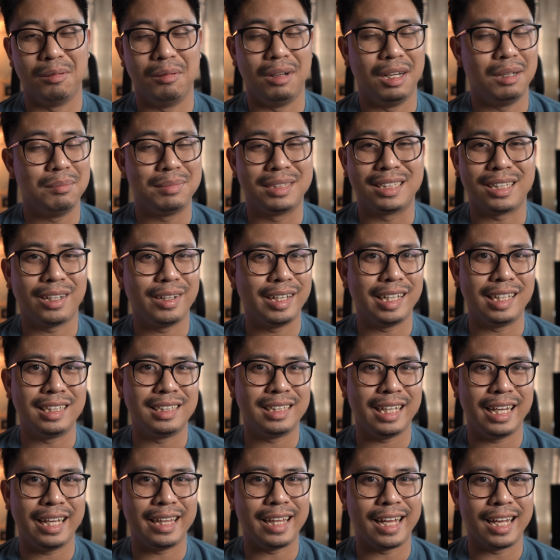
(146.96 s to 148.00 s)
I'm sorry to
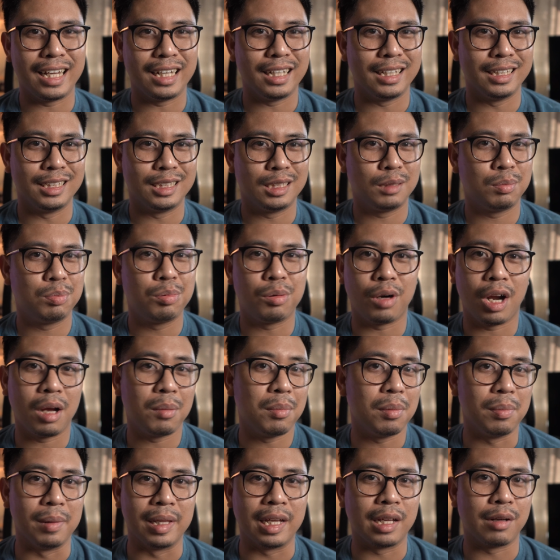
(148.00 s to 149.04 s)
say that it's
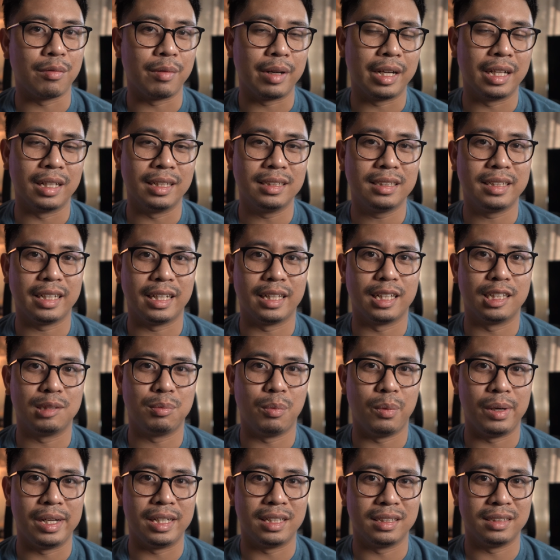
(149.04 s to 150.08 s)
probably unrealistic at this
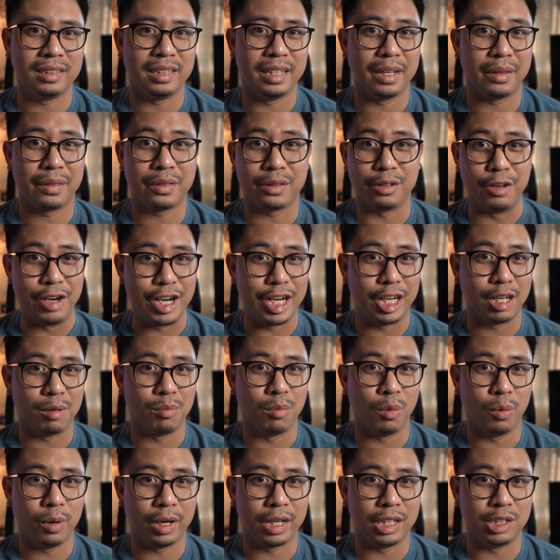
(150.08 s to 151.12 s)
point to see a 30-year
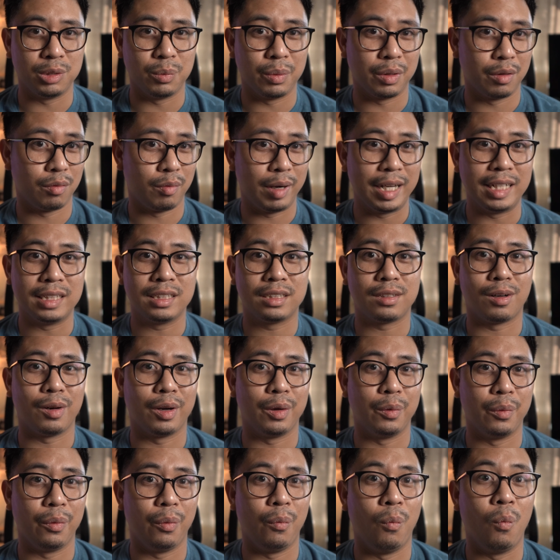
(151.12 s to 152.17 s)
mortgage with a rate
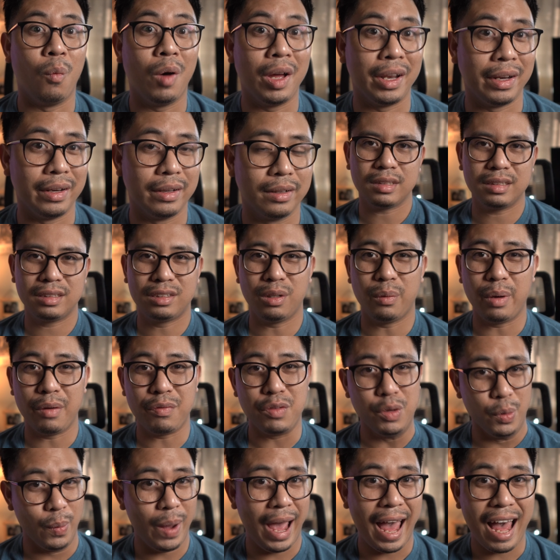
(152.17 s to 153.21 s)
starting with 1. So if
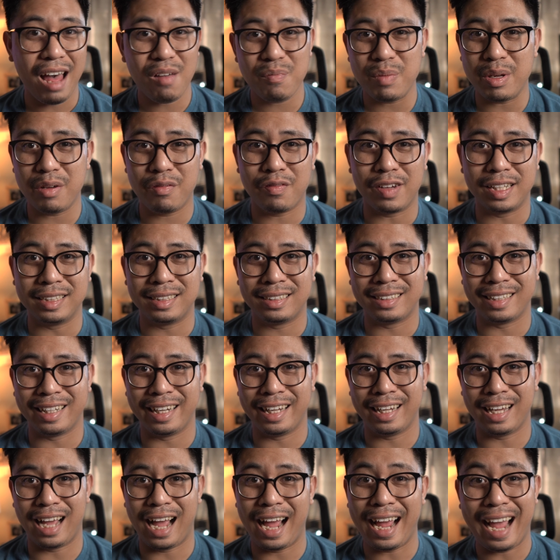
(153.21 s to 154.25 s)
you have been fence
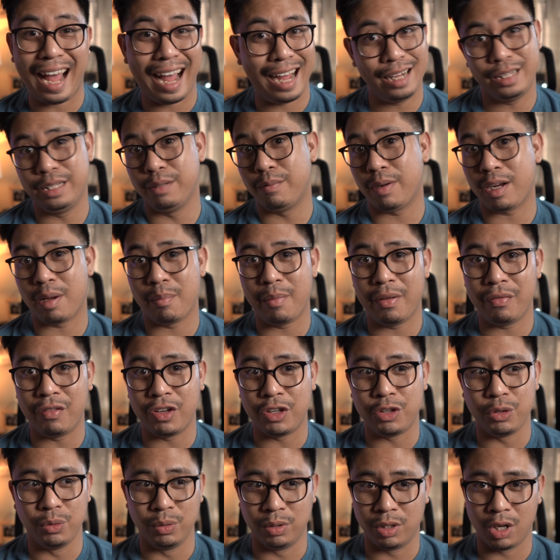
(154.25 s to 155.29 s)
sitting, I highly recommend
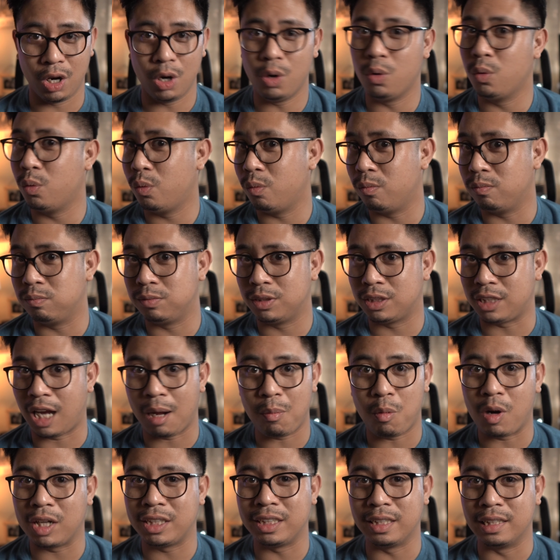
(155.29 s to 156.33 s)
that you go
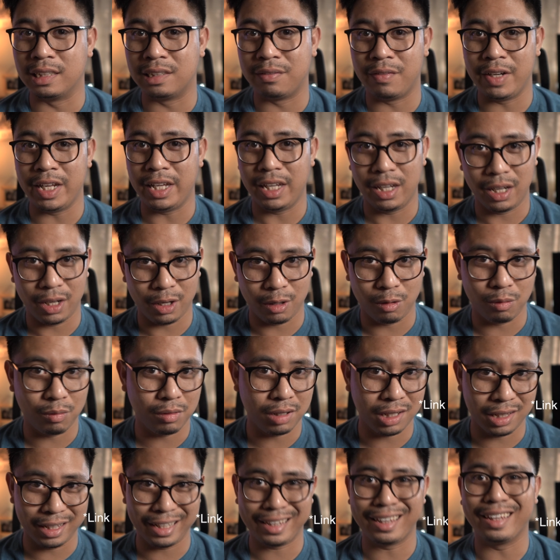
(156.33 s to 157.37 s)
stop watching this video,
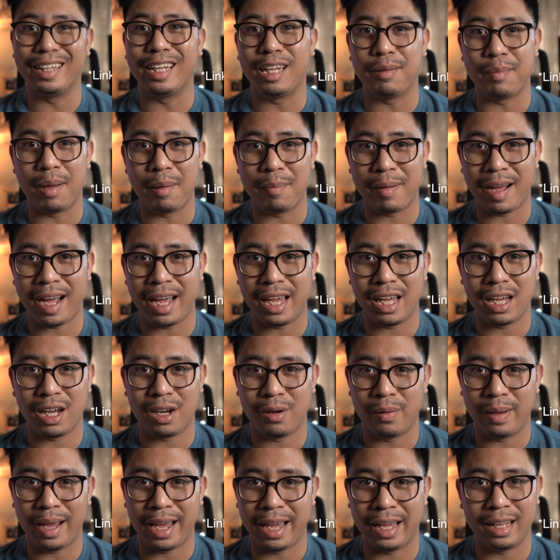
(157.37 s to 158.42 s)
click the link in my
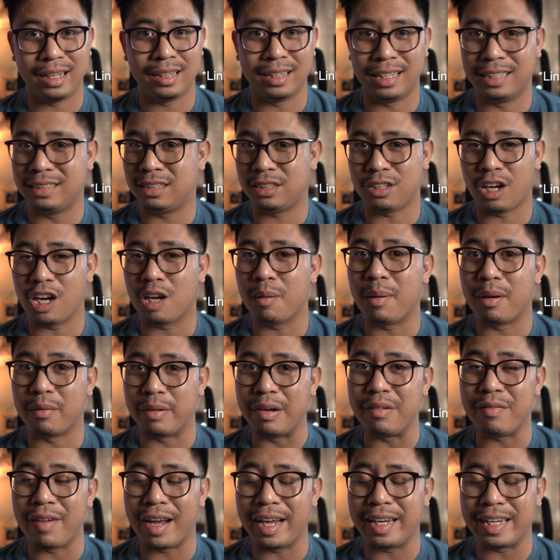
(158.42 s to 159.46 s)
bio, and let's talk about
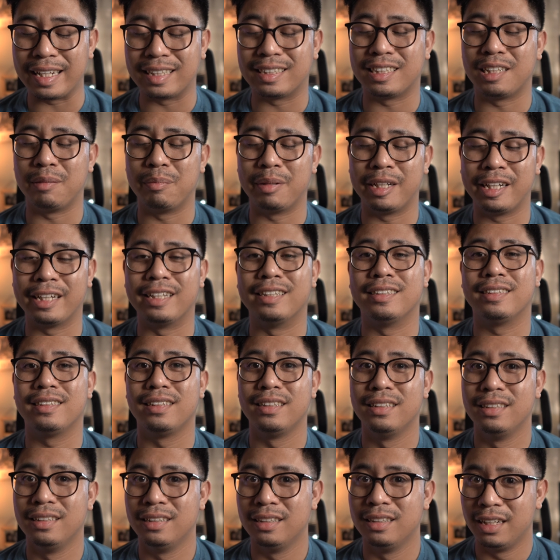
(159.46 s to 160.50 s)
refinancing because
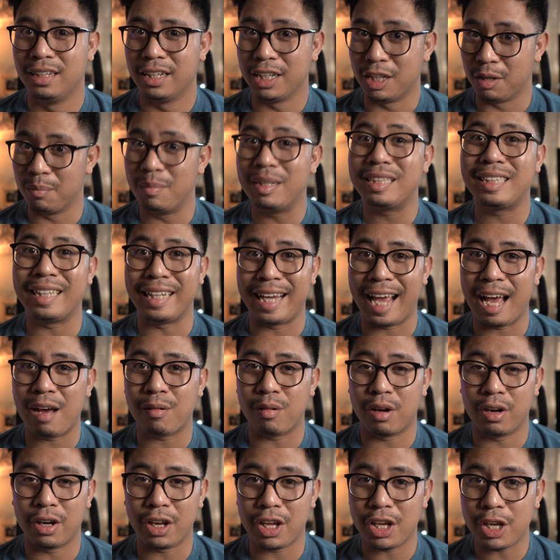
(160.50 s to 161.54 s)
you're missing out
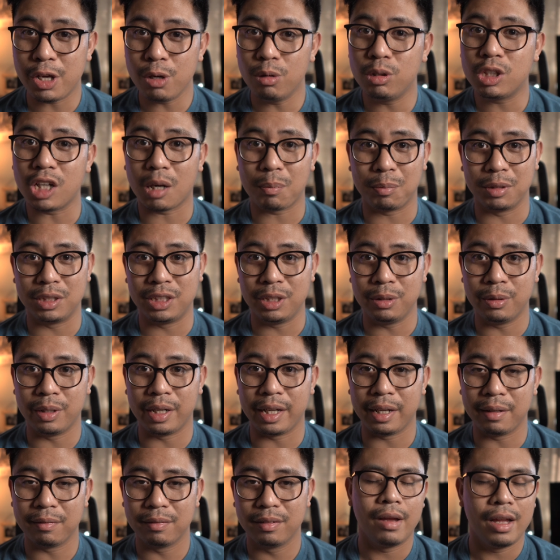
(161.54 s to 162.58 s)
on a huge
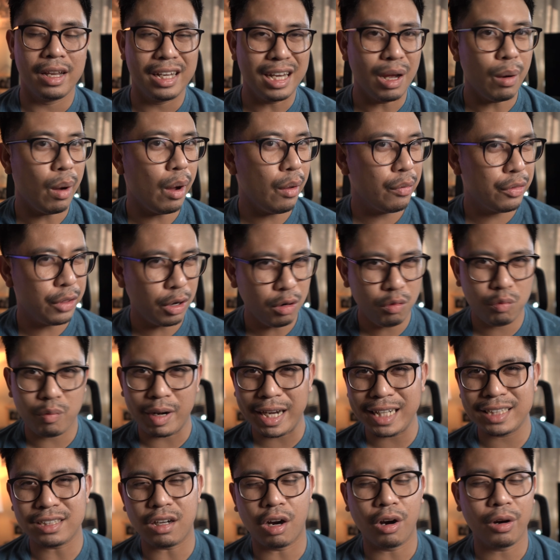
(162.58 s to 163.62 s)
opportunity. Now, although
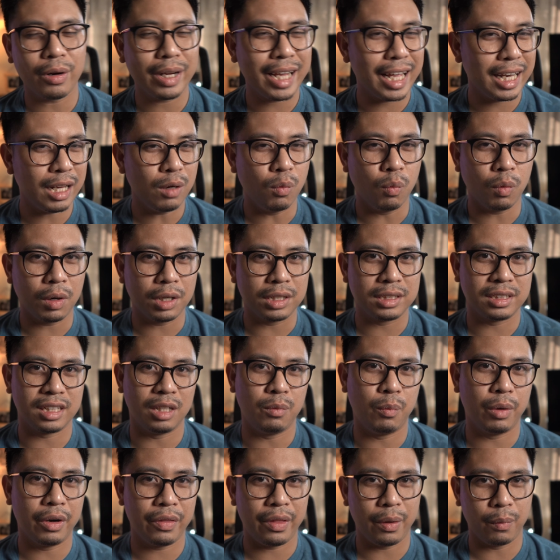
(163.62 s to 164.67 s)
rates are getting worse
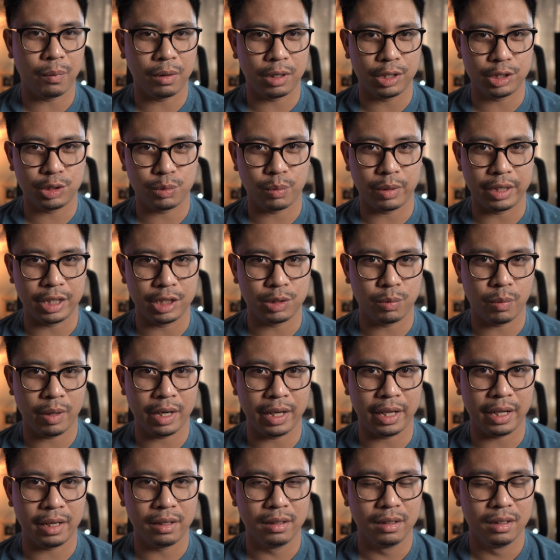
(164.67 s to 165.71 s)
than where they were in
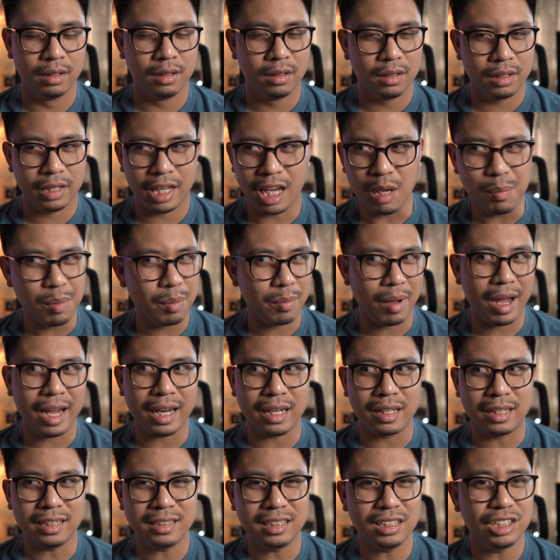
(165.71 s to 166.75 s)
2020, keep in
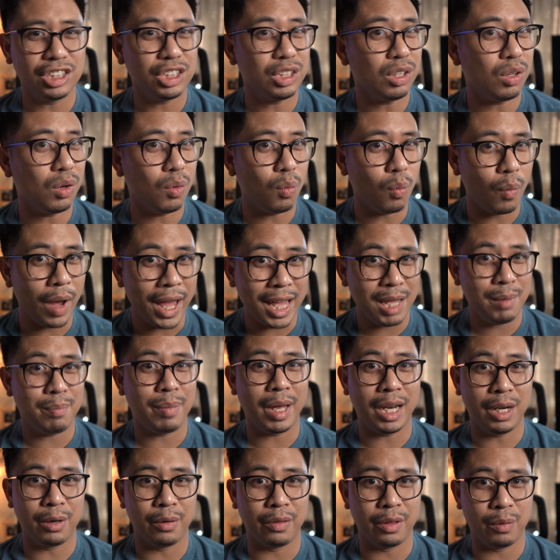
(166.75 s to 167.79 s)
mind, this is still way
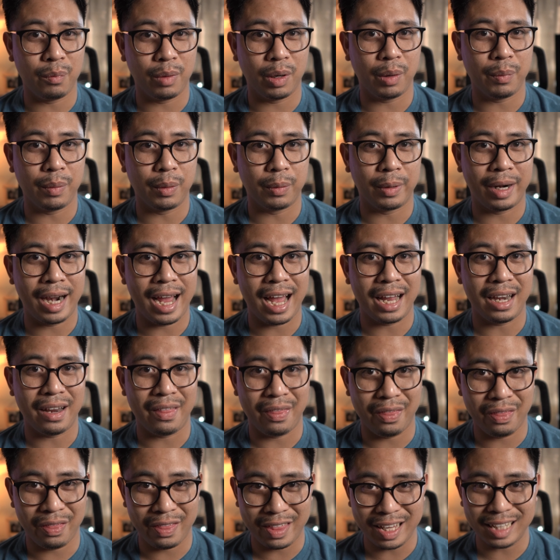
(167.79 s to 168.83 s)
better than where we were at
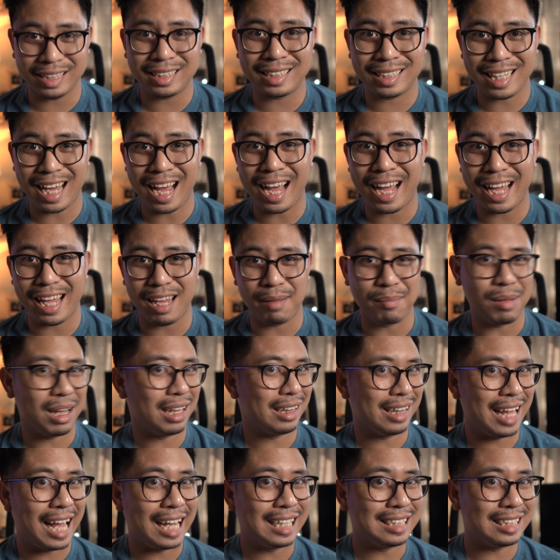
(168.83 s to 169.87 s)
this time
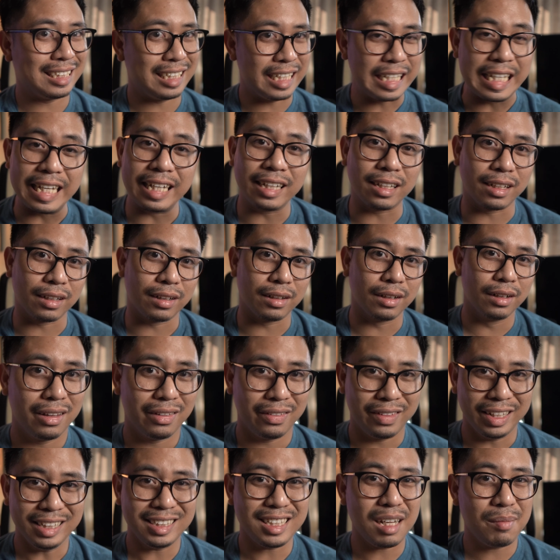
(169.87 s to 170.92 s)
last year.
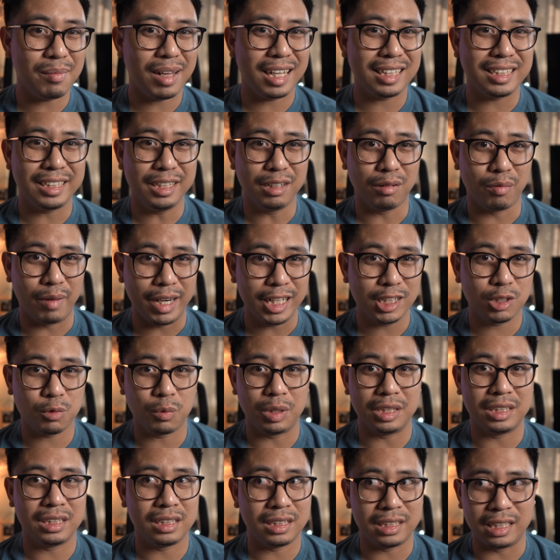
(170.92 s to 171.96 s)
This time last year, rates
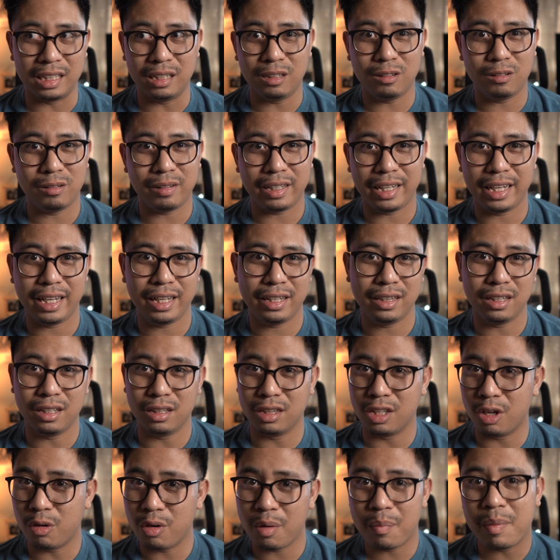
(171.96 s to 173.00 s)
were still in the
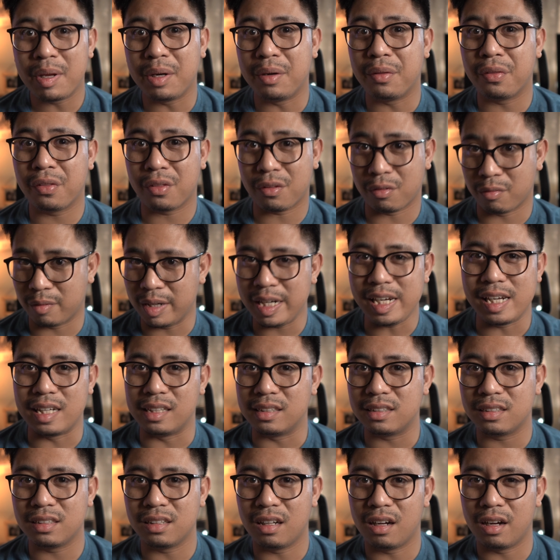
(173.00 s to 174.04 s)
low to mid
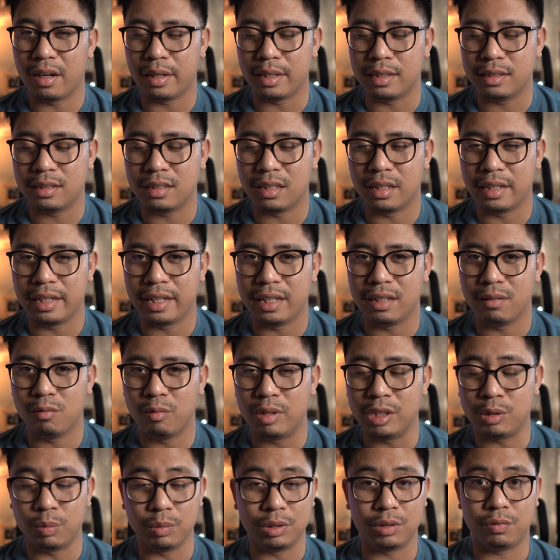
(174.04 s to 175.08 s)
3s, honestly,
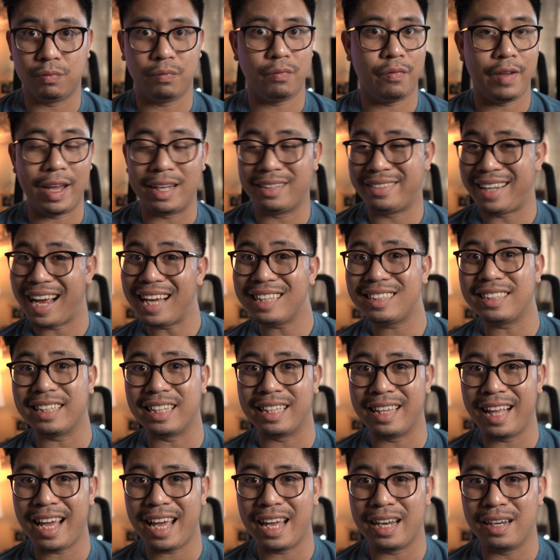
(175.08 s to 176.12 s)
which was fantastic
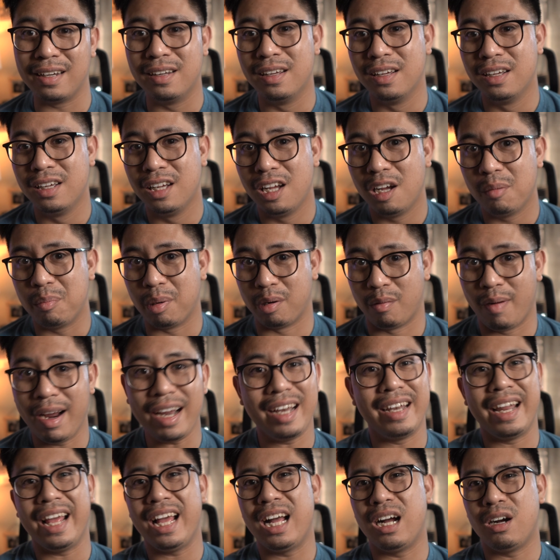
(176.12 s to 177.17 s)
then, but right
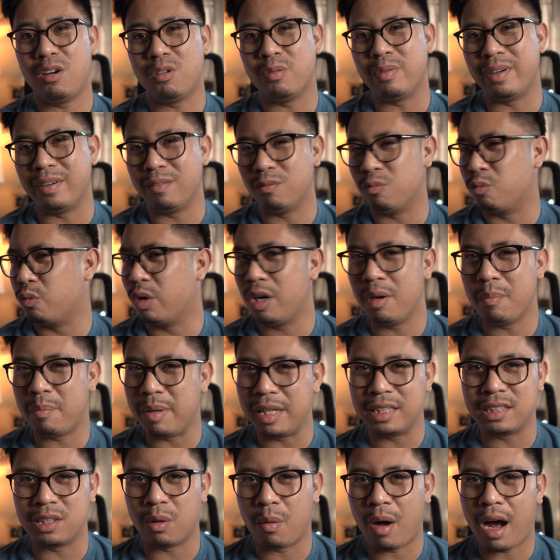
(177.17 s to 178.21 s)
now wouldn't be
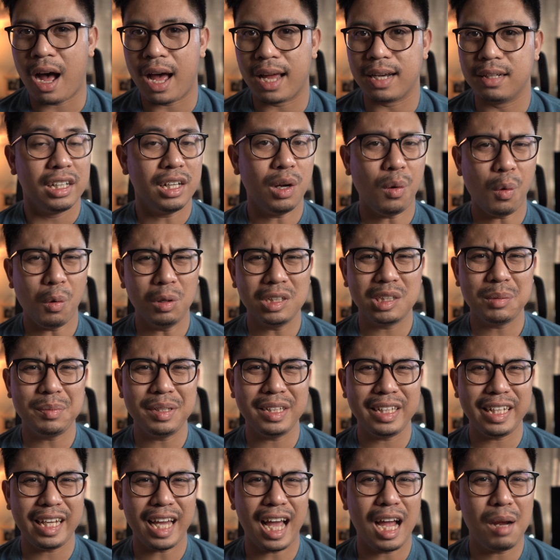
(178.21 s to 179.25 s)
so hot. Now,
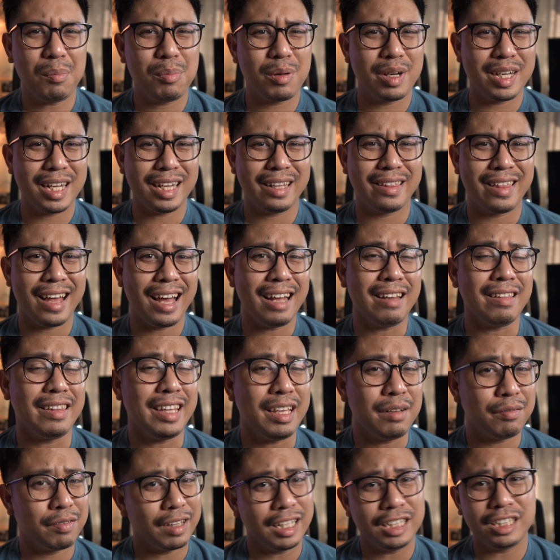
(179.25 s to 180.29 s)
ultimately, I predict that the
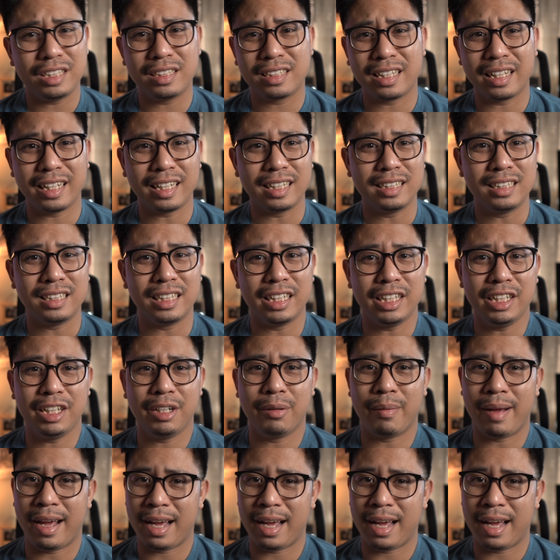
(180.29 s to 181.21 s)
inflation is going to continue